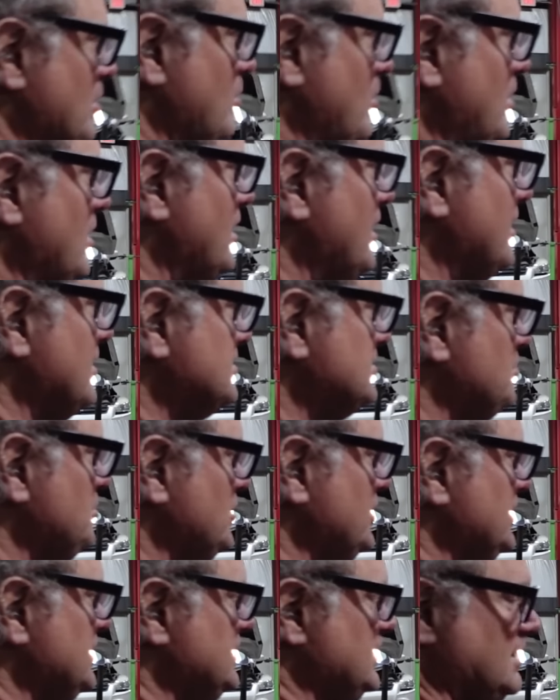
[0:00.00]
wire to
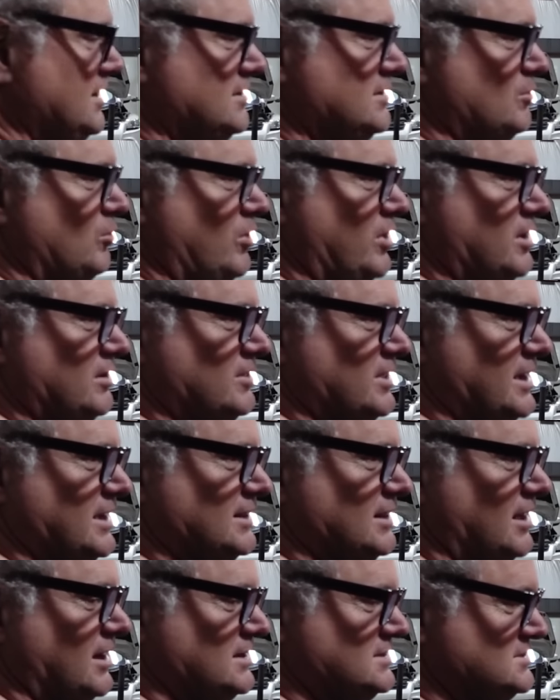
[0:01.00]
put in there to wire the
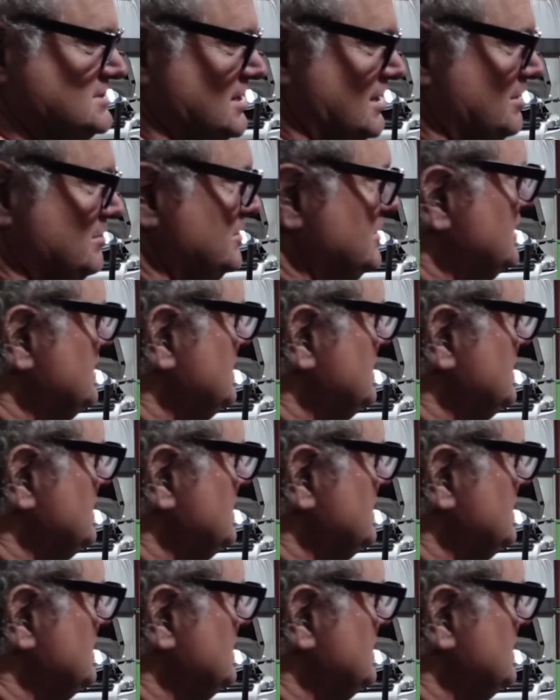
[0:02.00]
headlights up.